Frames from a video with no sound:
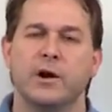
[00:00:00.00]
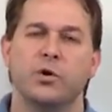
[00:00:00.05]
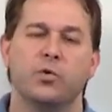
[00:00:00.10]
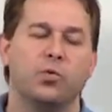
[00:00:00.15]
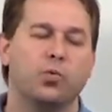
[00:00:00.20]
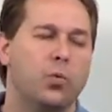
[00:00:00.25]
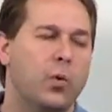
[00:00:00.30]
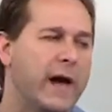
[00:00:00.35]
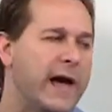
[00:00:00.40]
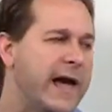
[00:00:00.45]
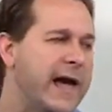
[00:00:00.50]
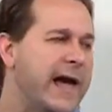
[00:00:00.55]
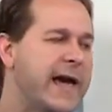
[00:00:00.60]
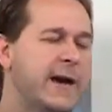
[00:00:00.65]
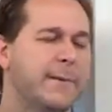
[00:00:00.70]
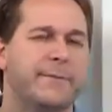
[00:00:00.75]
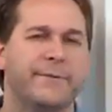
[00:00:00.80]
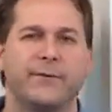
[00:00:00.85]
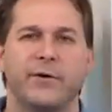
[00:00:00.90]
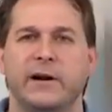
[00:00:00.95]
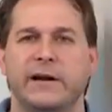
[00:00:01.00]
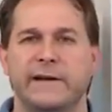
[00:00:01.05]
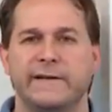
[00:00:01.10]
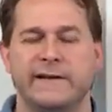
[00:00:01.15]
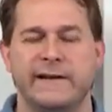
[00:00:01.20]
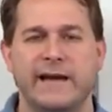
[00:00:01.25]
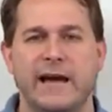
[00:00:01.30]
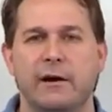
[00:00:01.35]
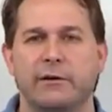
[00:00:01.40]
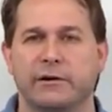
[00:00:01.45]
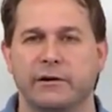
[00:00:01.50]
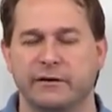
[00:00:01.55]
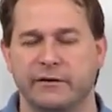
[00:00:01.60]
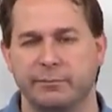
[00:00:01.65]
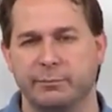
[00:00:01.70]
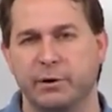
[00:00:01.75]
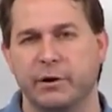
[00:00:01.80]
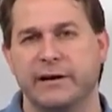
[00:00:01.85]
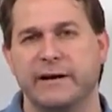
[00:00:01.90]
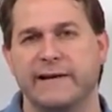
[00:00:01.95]
way up front in the calculus
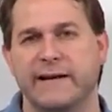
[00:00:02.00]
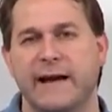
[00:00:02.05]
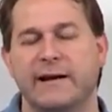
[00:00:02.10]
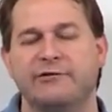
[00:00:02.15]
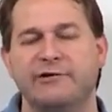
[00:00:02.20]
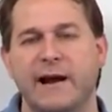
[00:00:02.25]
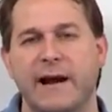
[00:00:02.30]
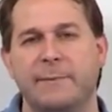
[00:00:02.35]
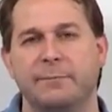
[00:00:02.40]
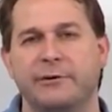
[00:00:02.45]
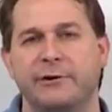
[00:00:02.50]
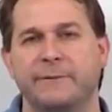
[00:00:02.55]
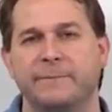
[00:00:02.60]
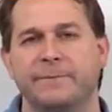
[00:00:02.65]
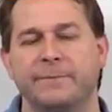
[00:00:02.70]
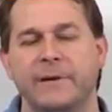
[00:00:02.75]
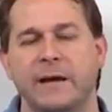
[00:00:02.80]
book in that chapter.